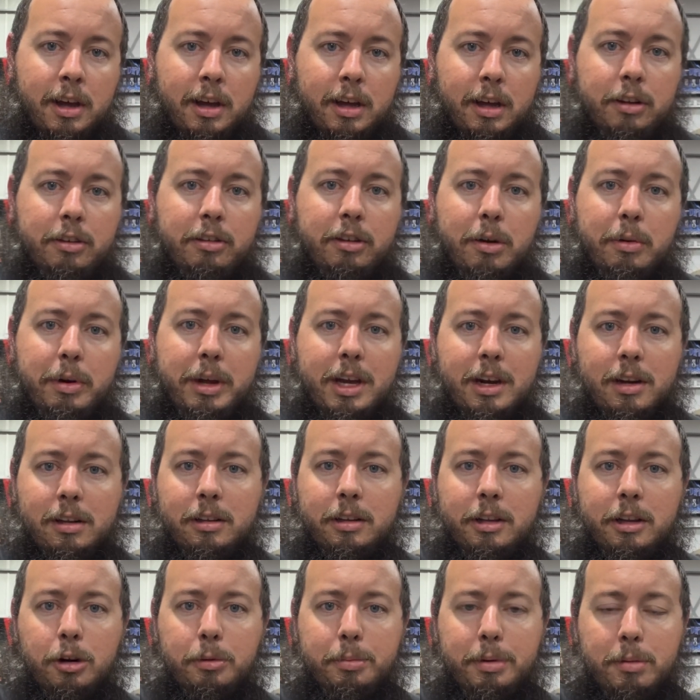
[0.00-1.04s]
until we get a
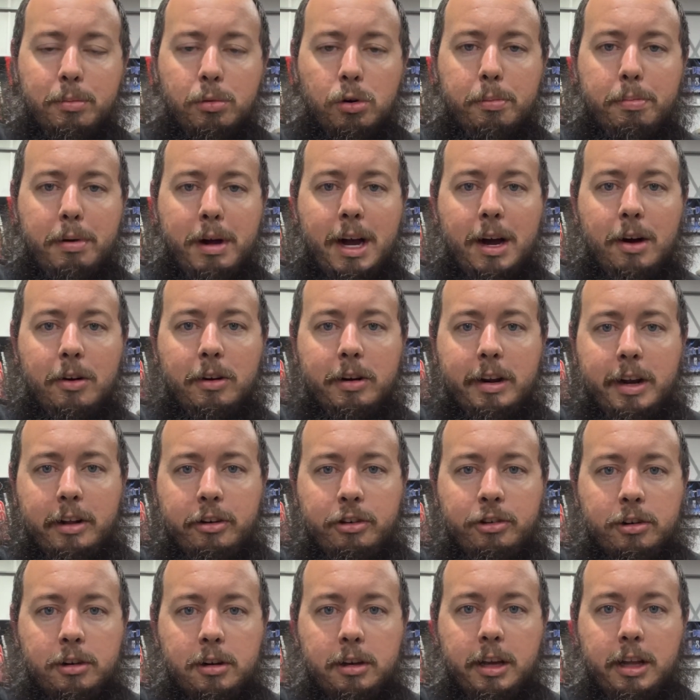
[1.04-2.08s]
little bit more power in that
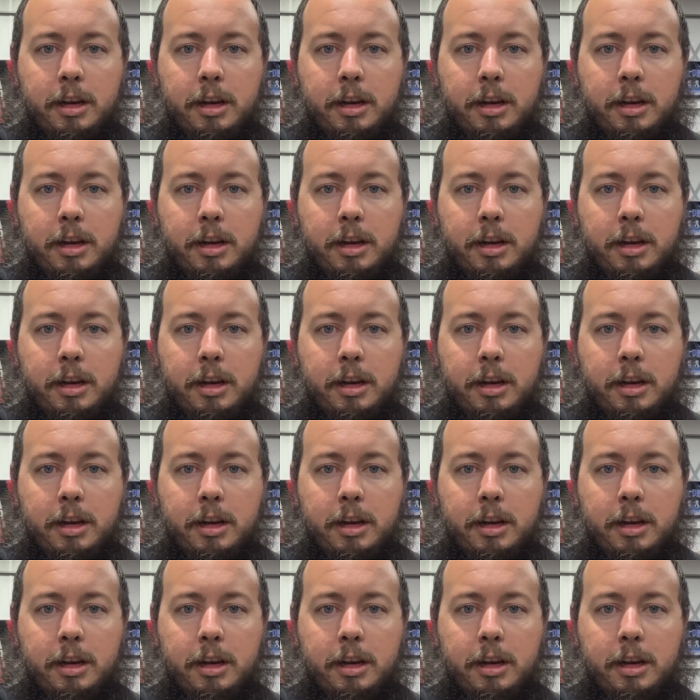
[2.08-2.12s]
truck,